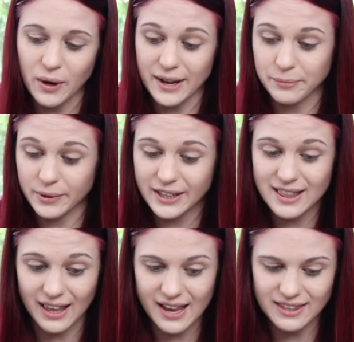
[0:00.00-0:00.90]
I really
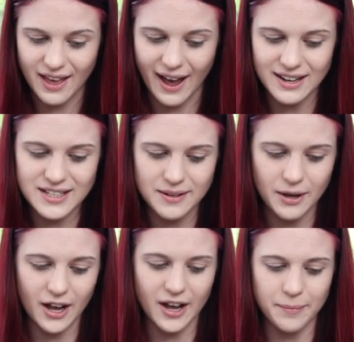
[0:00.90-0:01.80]
like that.
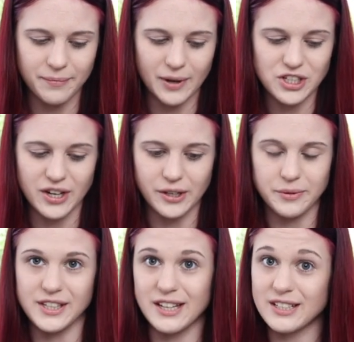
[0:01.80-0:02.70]
Um, my trainer
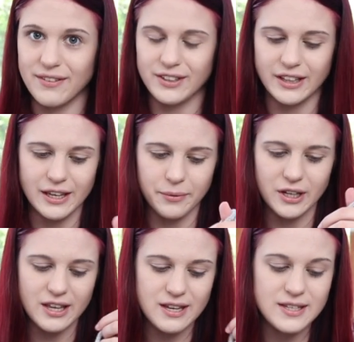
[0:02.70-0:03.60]
was like, definitely get one of
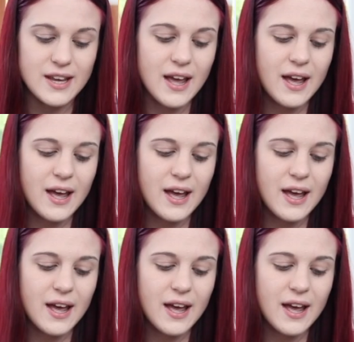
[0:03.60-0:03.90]
these.